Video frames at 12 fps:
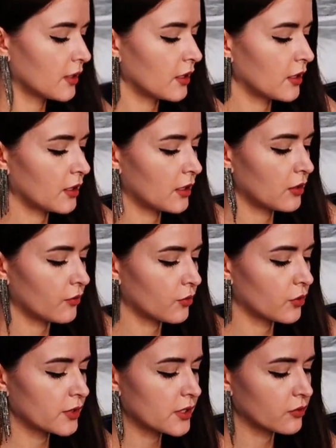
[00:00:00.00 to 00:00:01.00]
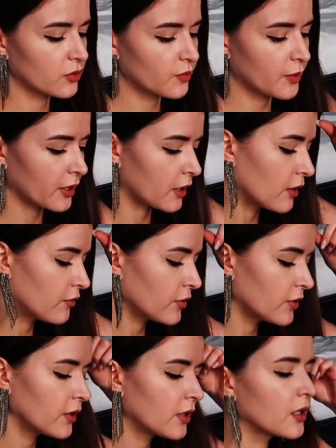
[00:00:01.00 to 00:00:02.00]
and of course I would pack
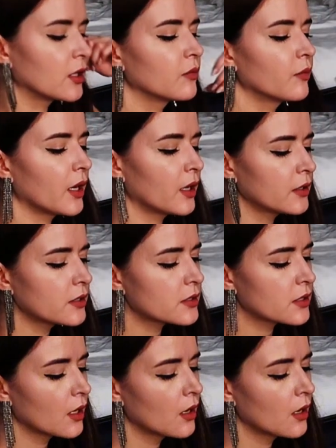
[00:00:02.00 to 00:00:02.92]
everything in bags.